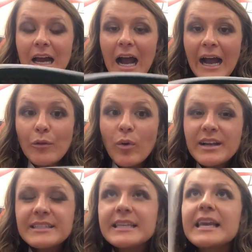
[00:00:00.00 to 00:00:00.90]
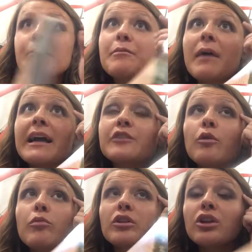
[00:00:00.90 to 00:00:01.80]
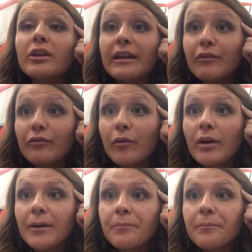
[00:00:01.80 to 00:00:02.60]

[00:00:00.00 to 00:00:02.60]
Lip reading: I want us to keep in mind what we're looking for.